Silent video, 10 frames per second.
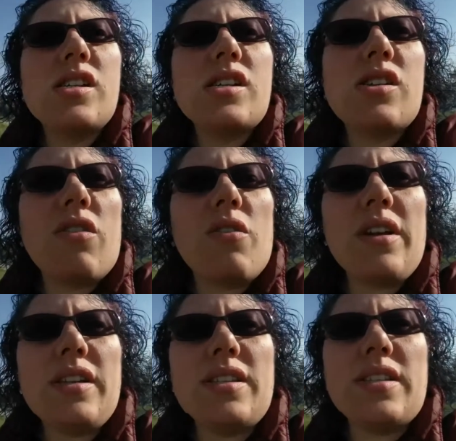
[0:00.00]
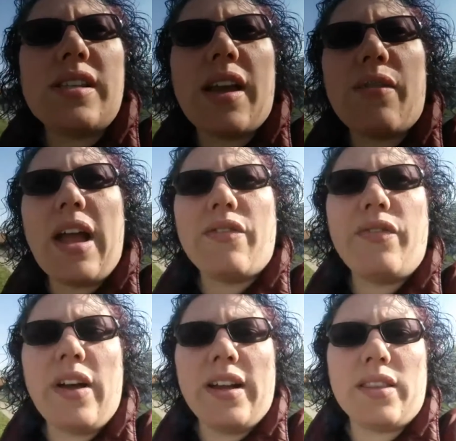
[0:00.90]
don't know what else to say. We had
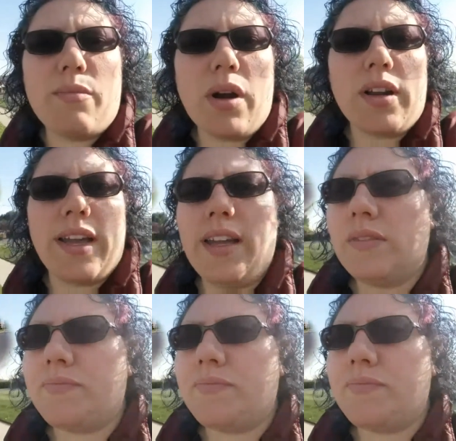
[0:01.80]
fun at the market.